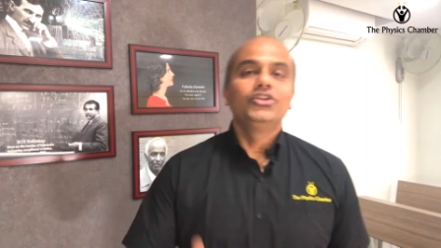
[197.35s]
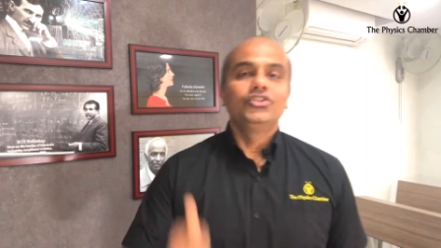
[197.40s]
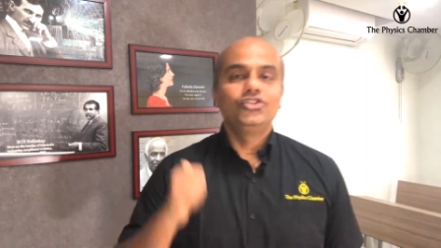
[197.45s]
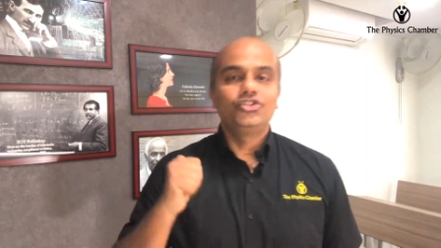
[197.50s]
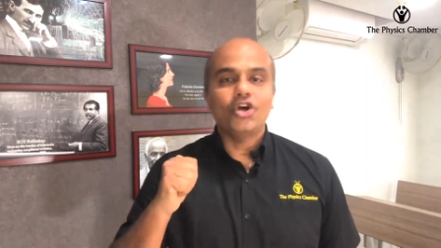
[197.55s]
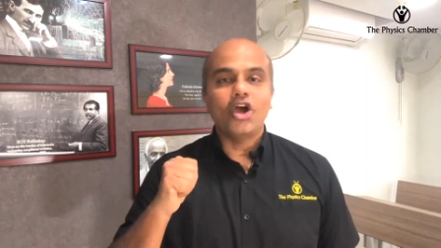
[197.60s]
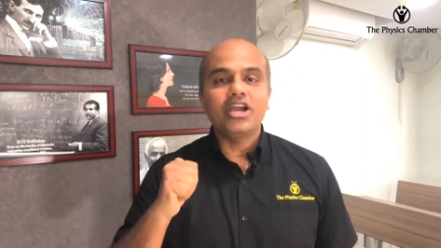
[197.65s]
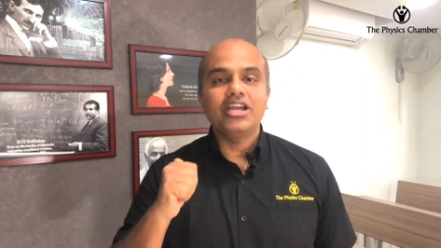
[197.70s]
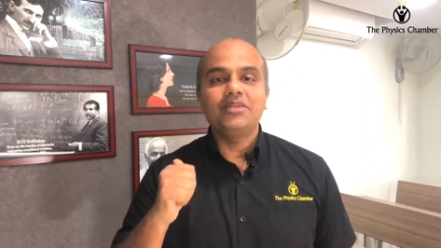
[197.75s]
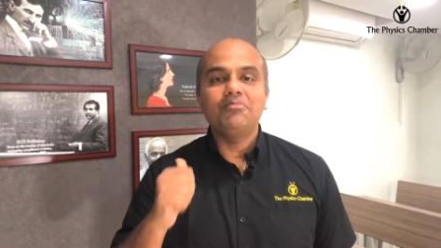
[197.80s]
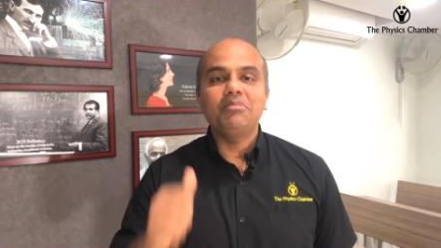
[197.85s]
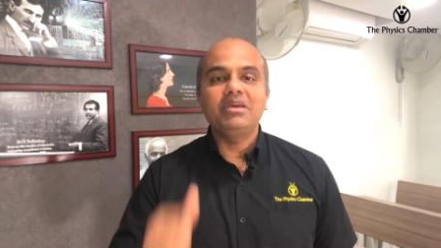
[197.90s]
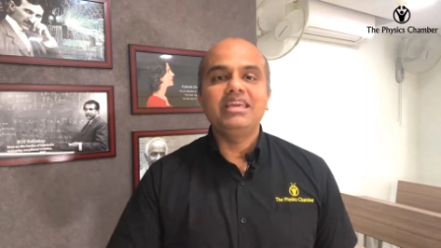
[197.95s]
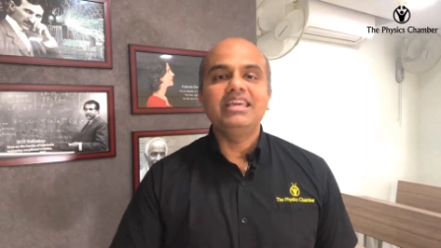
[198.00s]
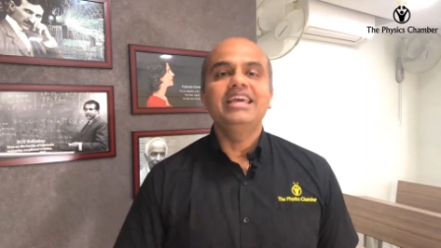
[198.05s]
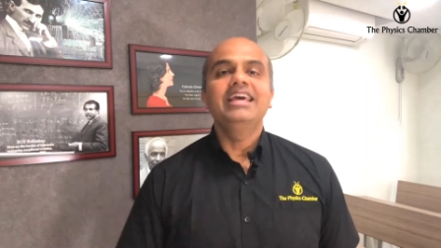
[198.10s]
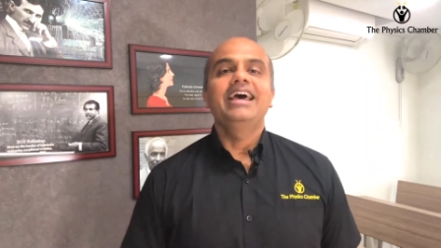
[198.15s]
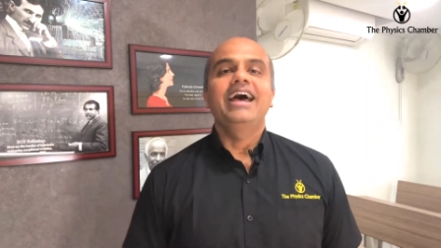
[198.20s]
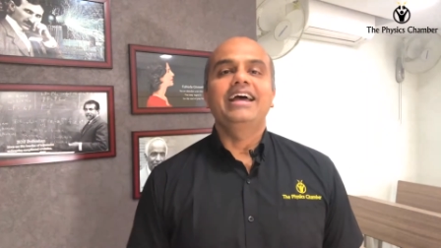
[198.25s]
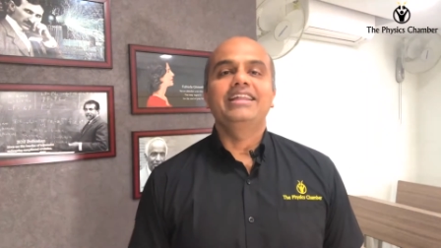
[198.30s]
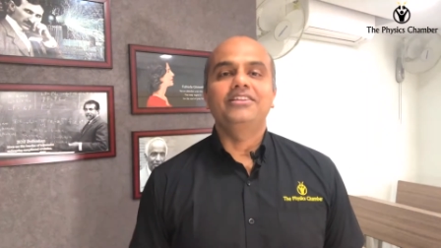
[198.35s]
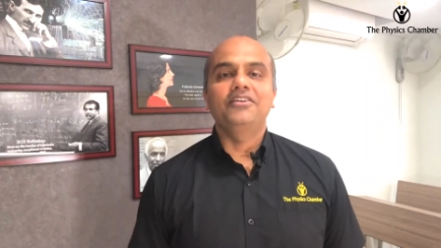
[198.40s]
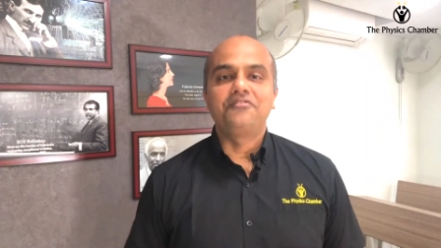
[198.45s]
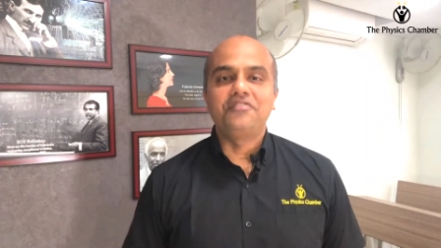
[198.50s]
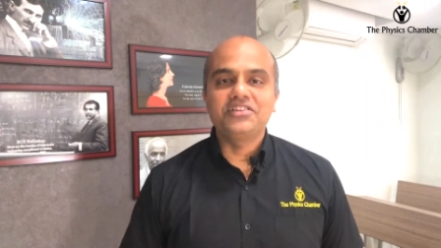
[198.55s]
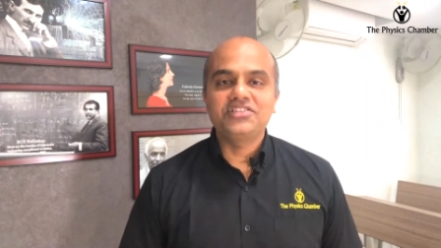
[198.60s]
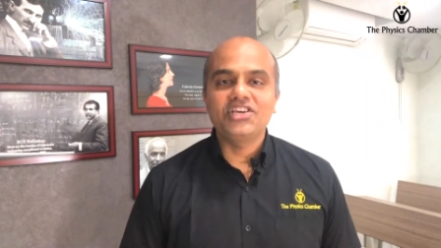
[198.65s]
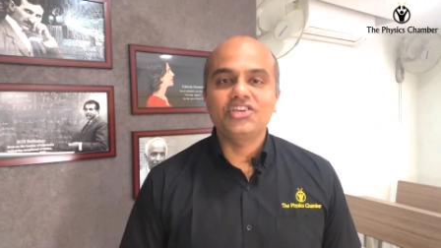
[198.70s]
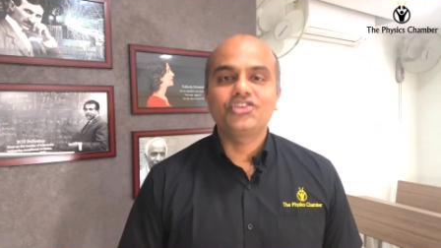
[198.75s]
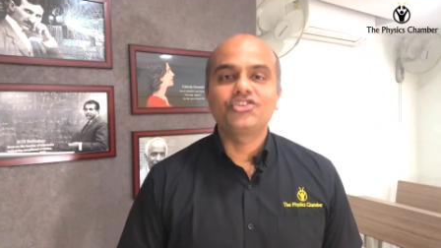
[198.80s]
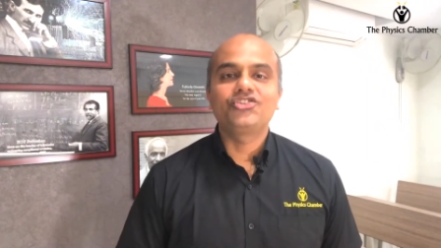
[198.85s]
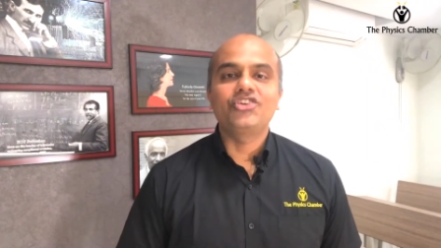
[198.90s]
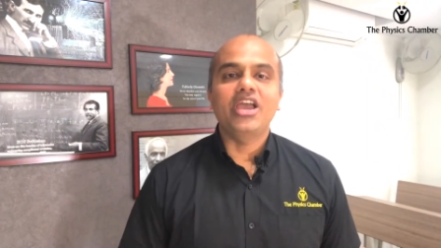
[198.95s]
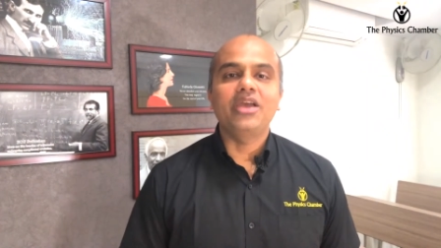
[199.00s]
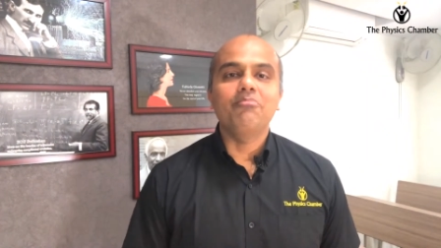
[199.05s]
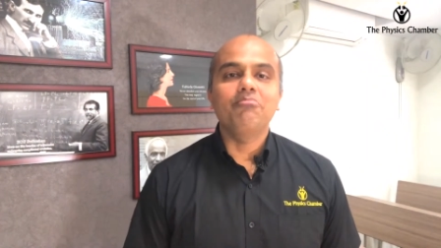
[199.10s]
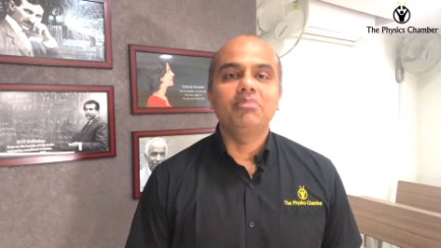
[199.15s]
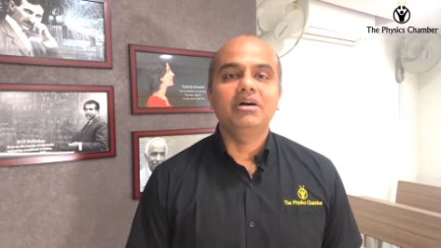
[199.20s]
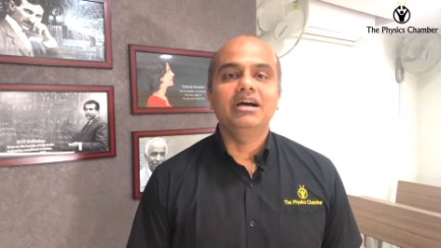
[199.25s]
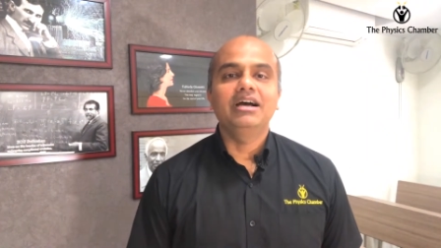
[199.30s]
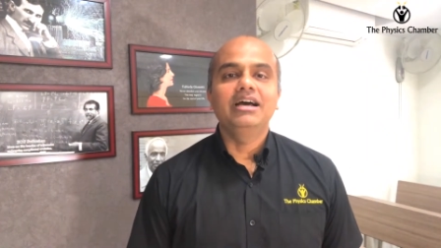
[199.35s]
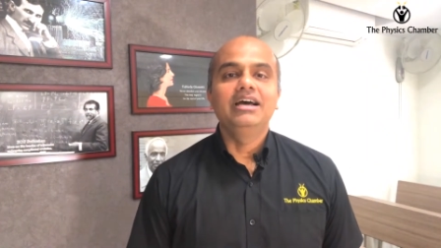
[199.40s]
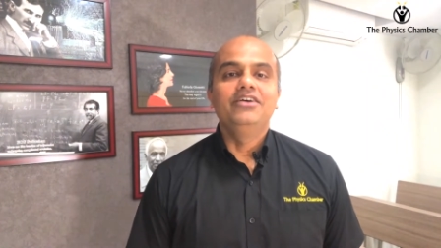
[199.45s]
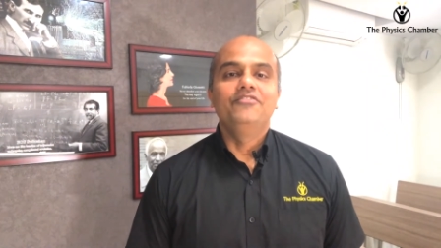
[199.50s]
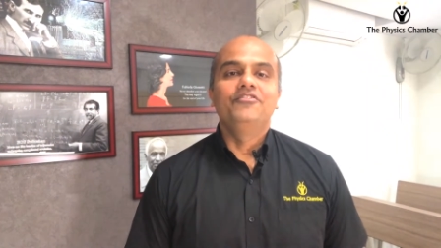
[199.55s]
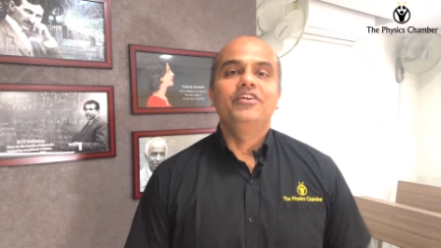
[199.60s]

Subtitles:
join me at the Physics Chamber,